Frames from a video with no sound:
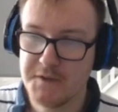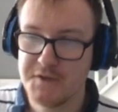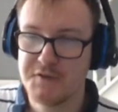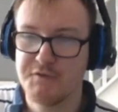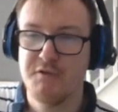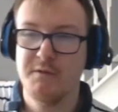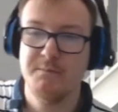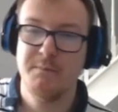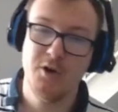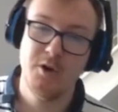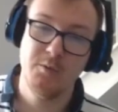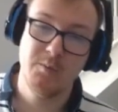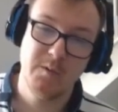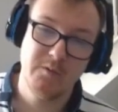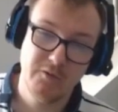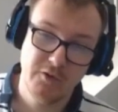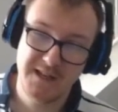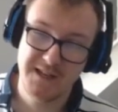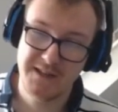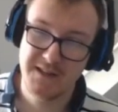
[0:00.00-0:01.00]
Reborn, we're
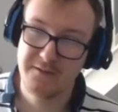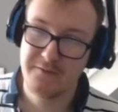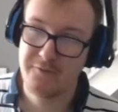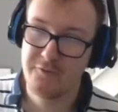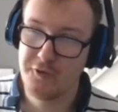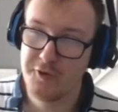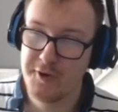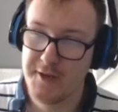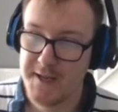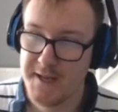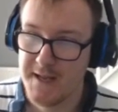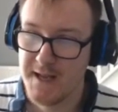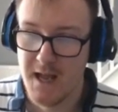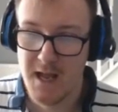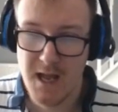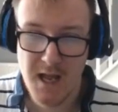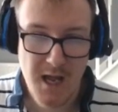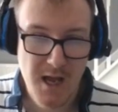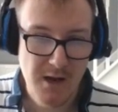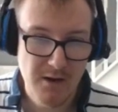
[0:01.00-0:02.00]
running the free
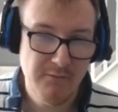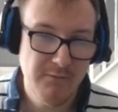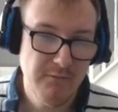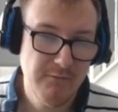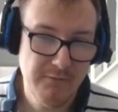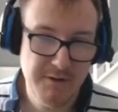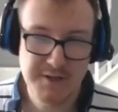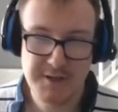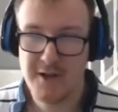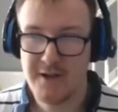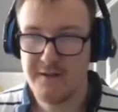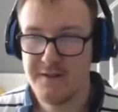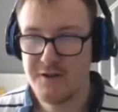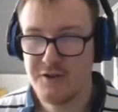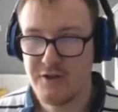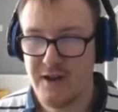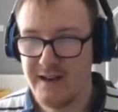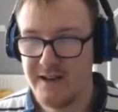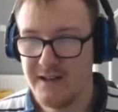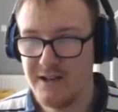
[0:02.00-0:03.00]
Return of the
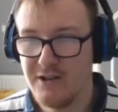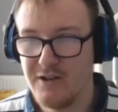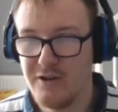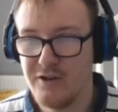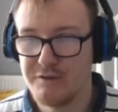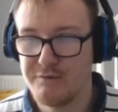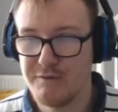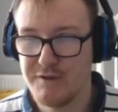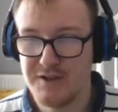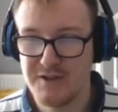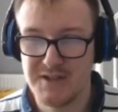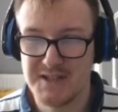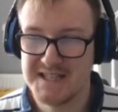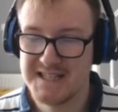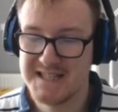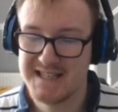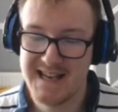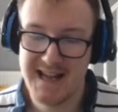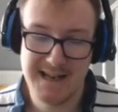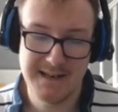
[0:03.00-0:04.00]
Dragon Laws, which is just
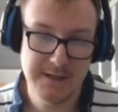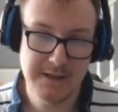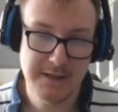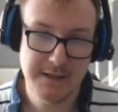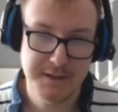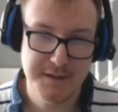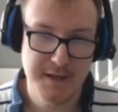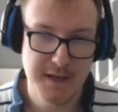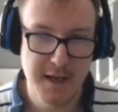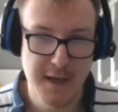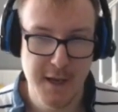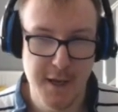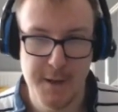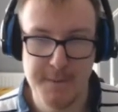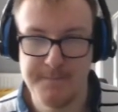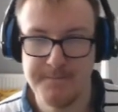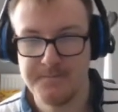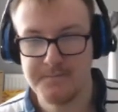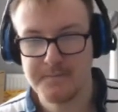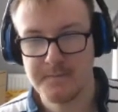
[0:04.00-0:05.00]
standard.
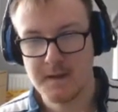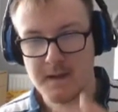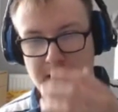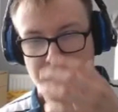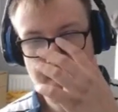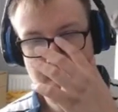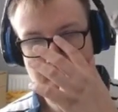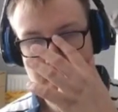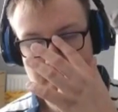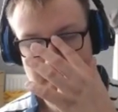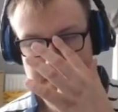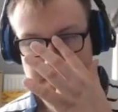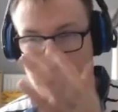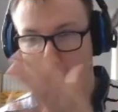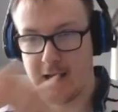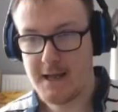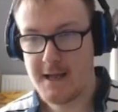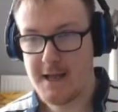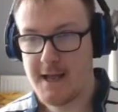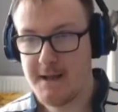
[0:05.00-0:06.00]

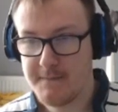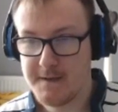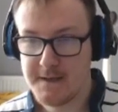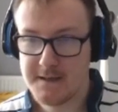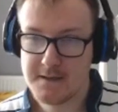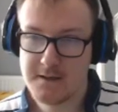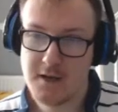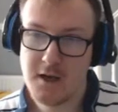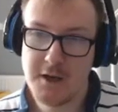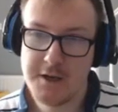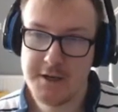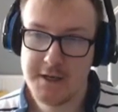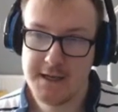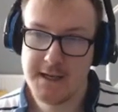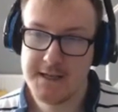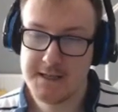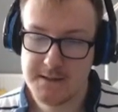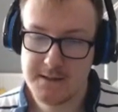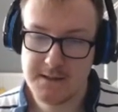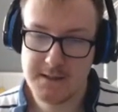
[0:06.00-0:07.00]
This card you
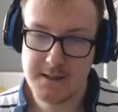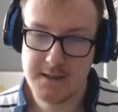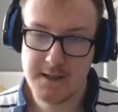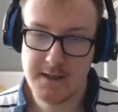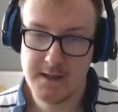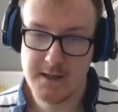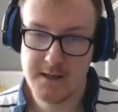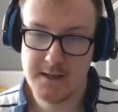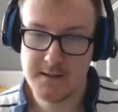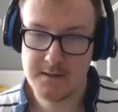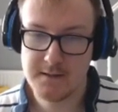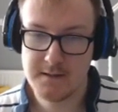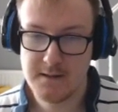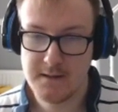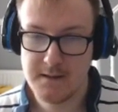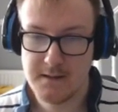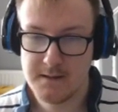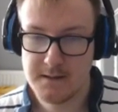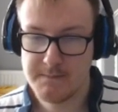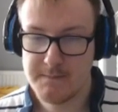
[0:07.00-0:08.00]
get to
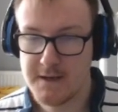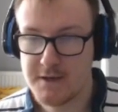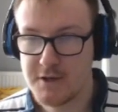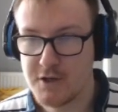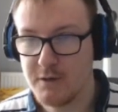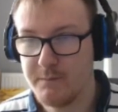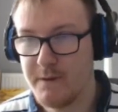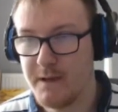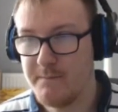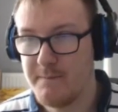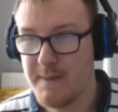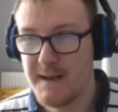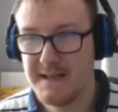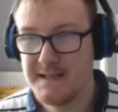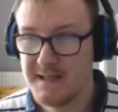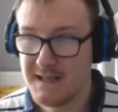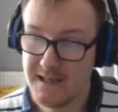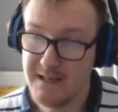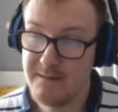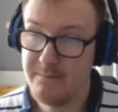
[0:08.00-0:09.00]
special summon
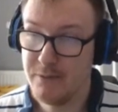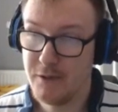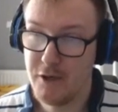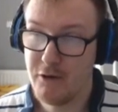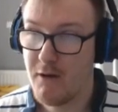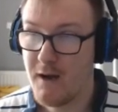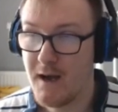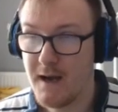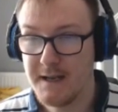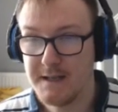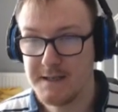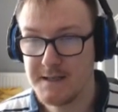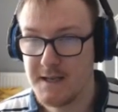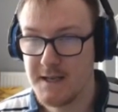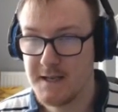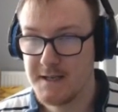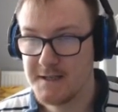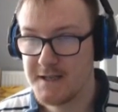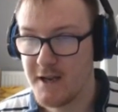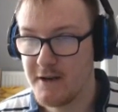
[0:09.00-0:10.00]
basically a Blue-Eyes.
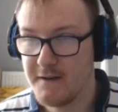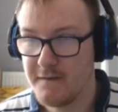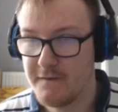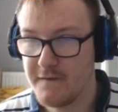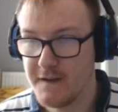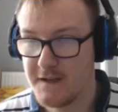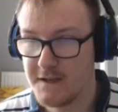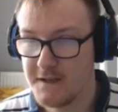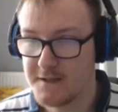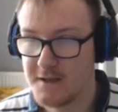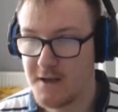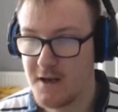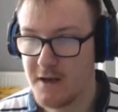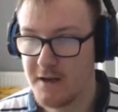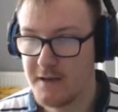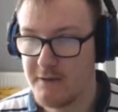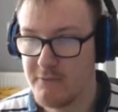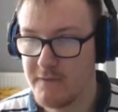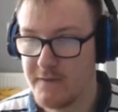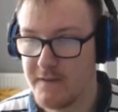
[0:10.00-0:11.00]
It's the only thing you
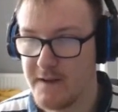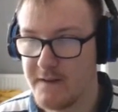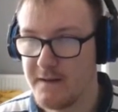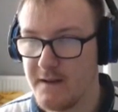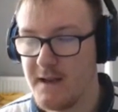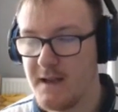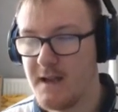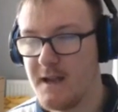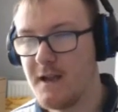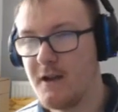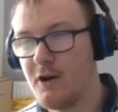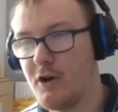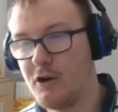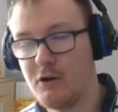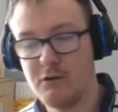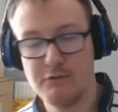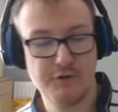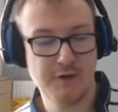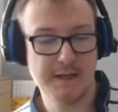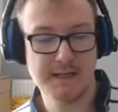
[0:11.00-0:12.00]
target with it,
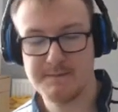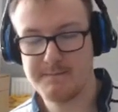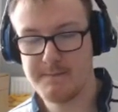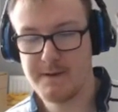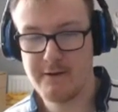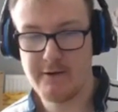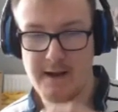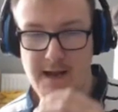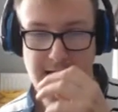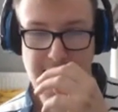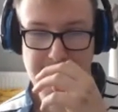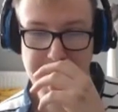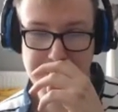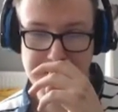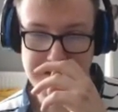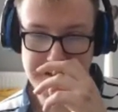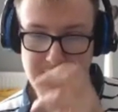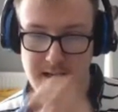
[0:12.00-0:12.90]
or Dragon Spirit, and